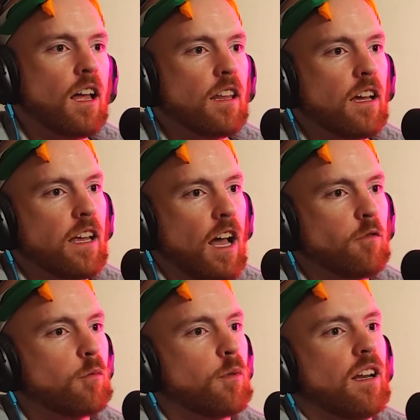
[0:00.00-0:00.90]
I like
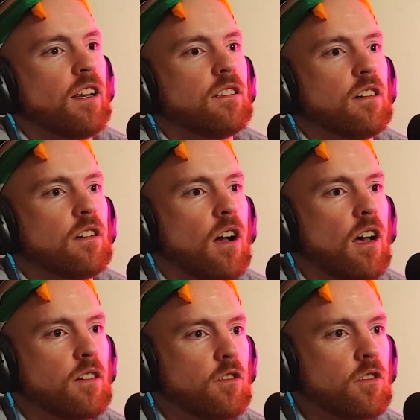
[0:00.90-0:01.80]
alpha brain because it
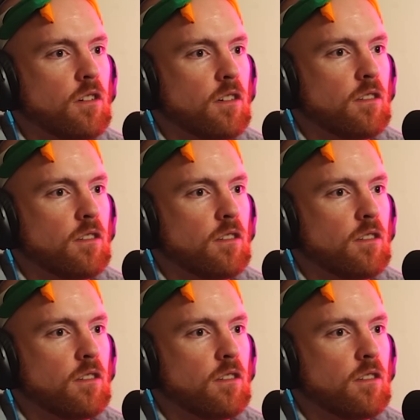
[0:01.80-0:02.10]
causes.